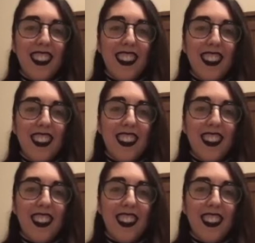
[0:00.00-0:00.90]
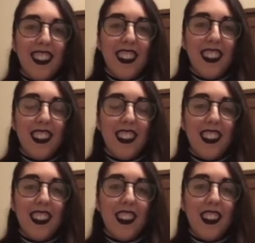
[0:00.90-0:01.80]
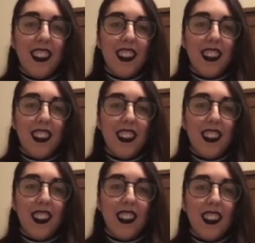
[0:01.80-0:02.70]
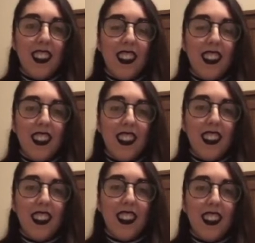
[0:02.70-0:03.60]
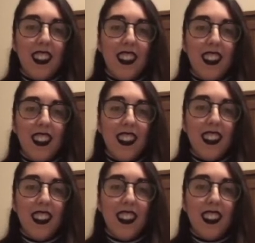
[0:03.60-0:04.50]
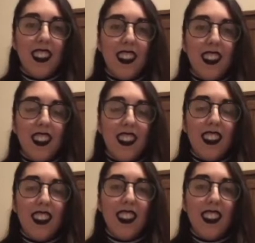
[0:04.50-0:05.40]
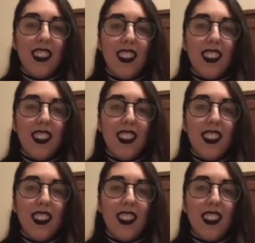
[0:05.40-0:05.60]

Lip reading: (silent)